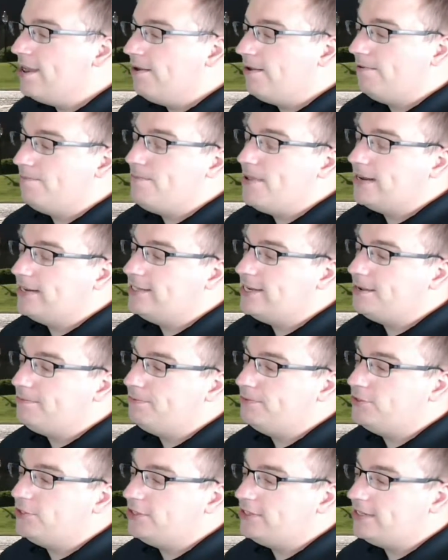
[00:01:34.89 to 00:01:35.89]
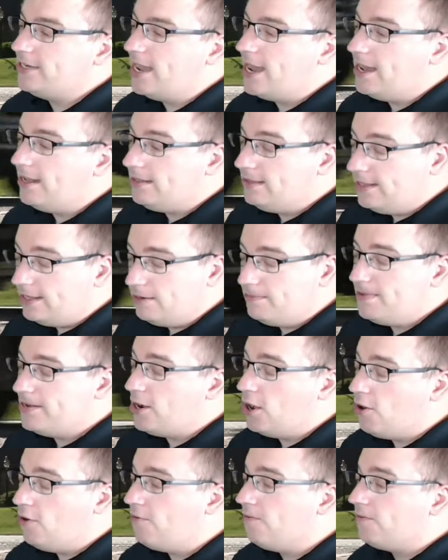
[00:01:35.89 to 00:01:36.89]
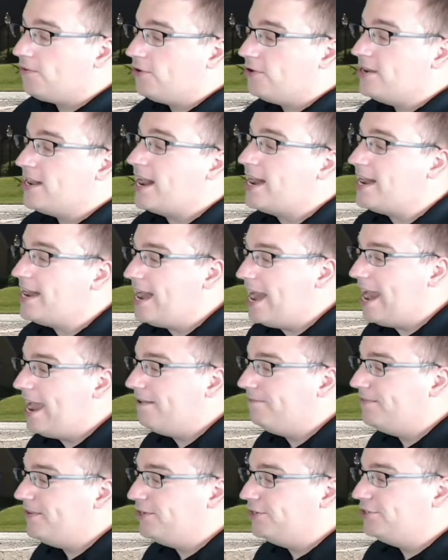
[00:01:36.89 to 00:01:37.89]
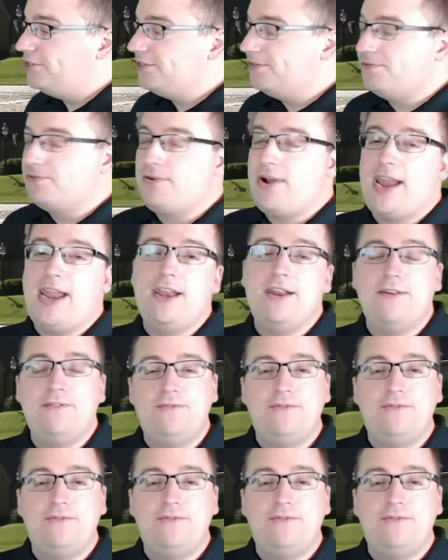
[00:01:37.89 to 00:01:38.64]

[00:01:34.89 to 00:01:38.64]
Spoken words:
We've picked up just a little bit over 9.5 inches of rain